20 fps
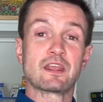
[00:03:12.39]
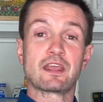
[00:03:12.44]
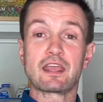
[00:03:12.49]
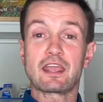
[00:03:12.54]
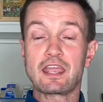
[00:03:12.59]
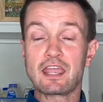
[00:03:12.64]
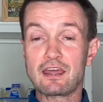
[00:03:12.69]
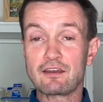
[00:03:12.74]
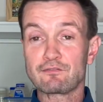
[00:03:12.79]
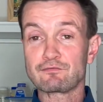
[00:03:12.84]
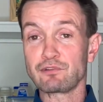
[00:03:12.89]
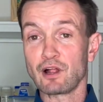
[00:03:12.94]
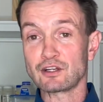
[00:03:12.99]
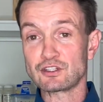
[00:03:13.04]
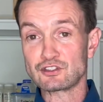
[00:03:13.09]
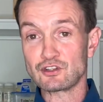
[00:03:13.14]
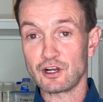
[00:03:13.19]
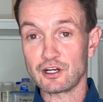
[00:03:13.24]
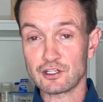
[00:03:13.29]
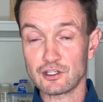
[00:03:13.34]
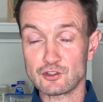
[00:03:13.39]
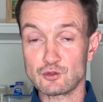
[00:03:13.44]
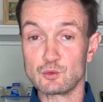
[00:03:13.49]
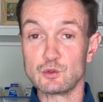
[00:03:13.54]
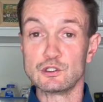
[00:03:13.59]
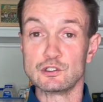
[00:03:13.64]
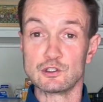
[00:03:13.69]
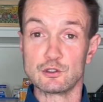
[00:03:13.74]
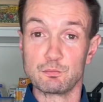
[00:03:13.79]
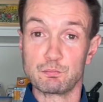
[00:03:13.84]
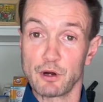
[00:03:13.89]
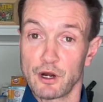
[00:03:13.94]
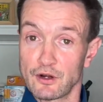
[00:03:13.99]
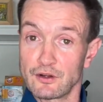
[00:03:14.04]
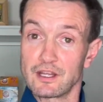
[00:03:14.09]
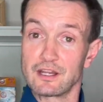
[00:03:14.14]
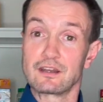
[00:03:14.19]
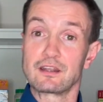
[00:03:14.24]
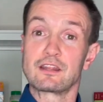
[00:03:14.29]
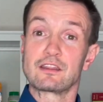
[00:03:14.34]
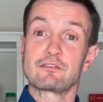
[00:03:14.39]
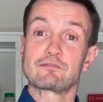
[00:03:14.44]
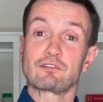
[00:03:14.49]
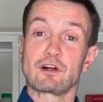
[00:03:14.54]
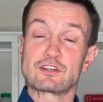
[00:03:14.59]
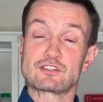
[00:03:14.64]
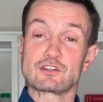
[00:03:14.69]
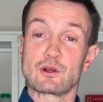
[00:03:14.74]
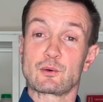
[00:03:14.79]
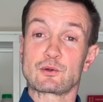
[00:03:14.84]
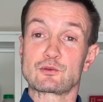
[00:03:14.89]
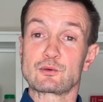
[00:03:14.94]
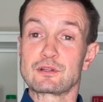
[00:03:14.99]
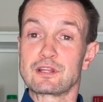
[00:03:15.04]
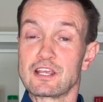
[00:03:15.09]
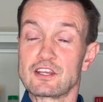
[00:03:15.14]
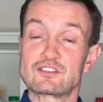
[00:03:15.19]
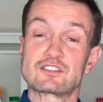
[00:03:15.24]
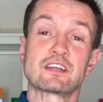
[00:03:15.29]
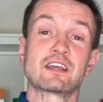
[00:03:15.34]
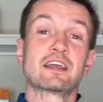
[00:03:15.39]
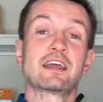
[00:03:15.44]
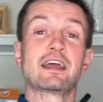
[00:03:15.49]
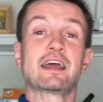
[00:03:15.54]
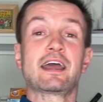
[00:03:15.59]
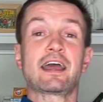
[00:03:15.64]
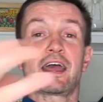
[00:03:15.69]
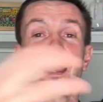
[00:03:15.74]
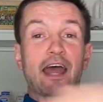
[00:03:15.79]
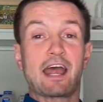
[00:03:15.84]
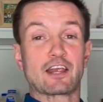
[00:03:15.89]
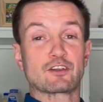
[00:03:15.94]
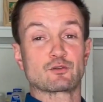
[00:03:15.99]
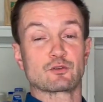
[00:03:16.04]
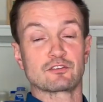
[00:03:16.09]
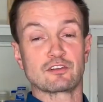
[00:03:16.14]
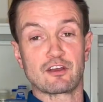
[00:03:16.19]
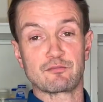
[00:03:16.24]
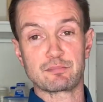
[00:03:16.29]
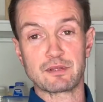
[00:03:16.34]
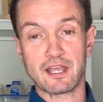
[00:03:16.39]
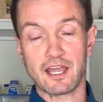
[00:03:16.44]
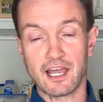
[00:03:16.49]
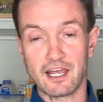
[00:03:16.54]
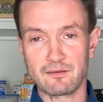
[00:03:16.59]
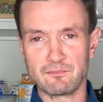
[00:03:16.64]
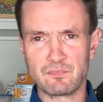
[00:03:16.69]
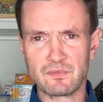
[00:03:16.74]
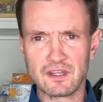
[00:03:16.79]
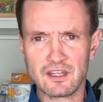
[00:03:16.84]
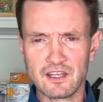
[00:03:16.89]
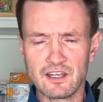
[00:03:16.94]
and phlogiston, because when you burned it and the phlogiston was released, ash was left behind.